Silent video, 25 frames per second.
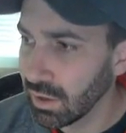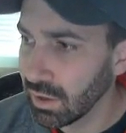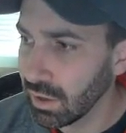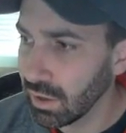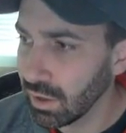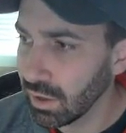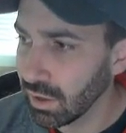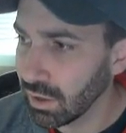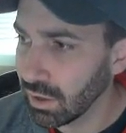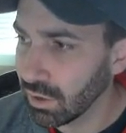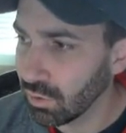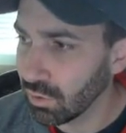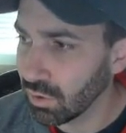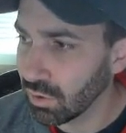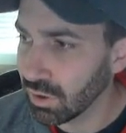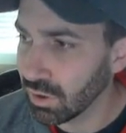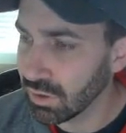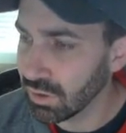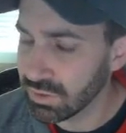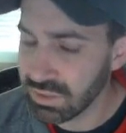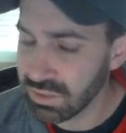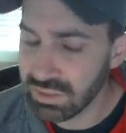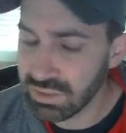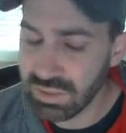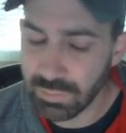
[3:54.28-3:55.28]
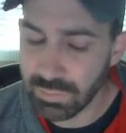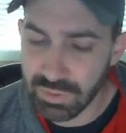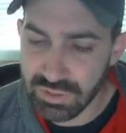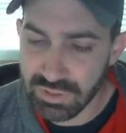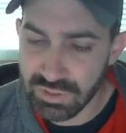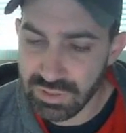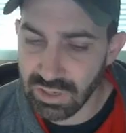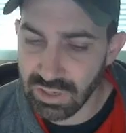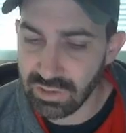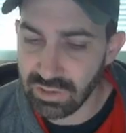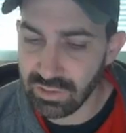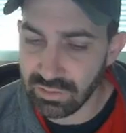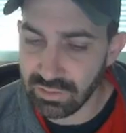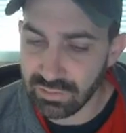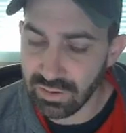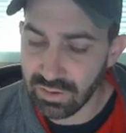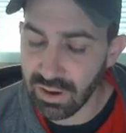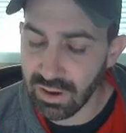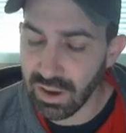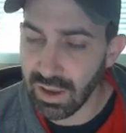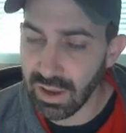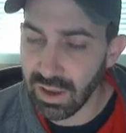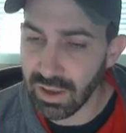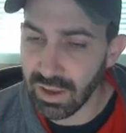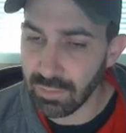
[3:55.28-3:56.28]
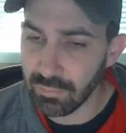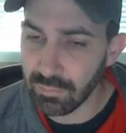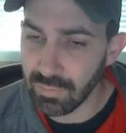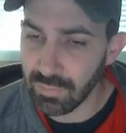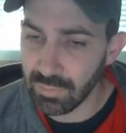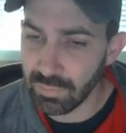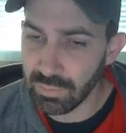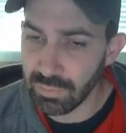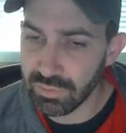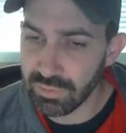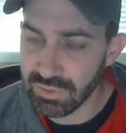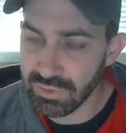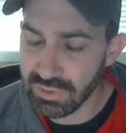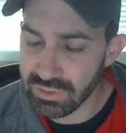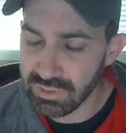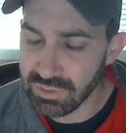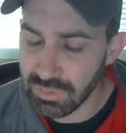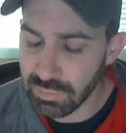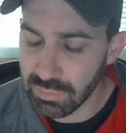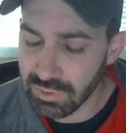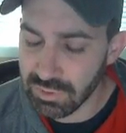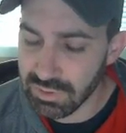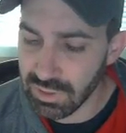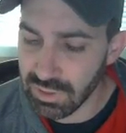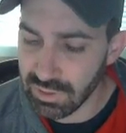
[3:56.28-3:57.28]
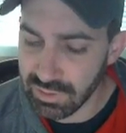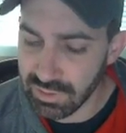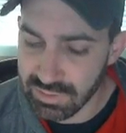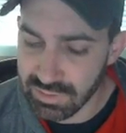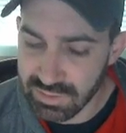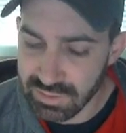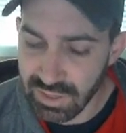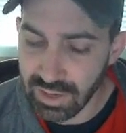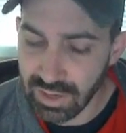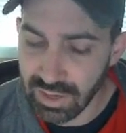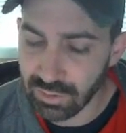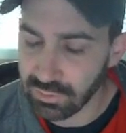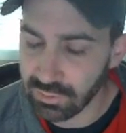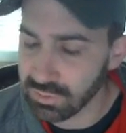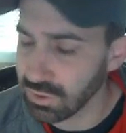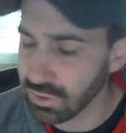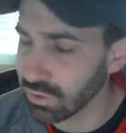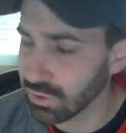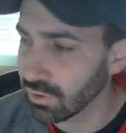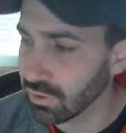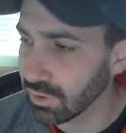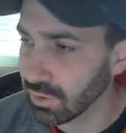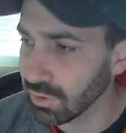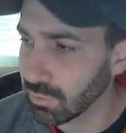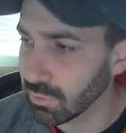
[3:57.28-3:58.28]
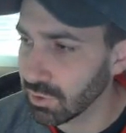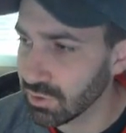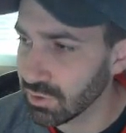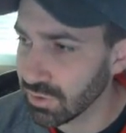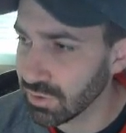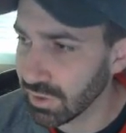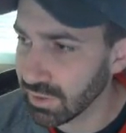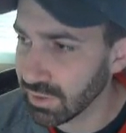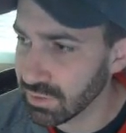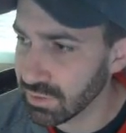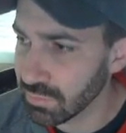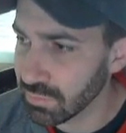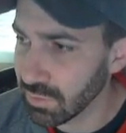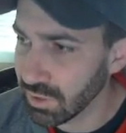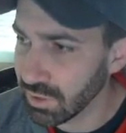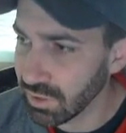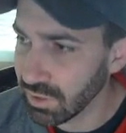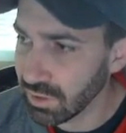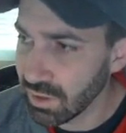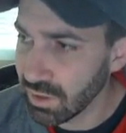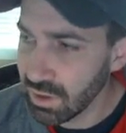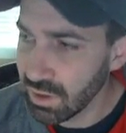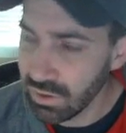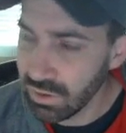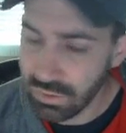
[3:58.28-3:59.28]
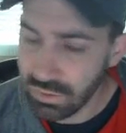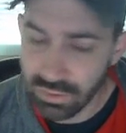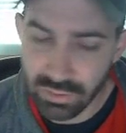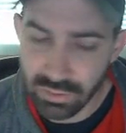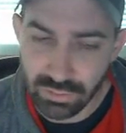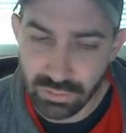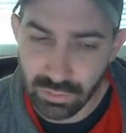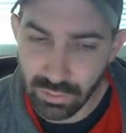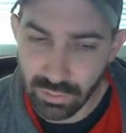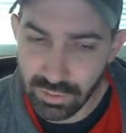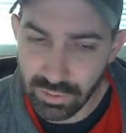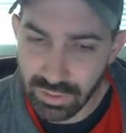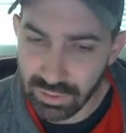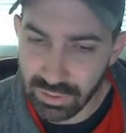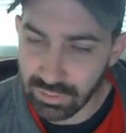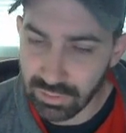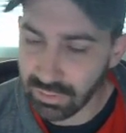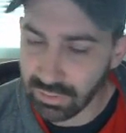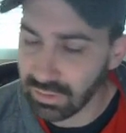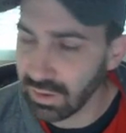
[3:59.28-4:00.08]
or 60% of the time, 60% of the cycles are going to be transmitting. You can lower it down to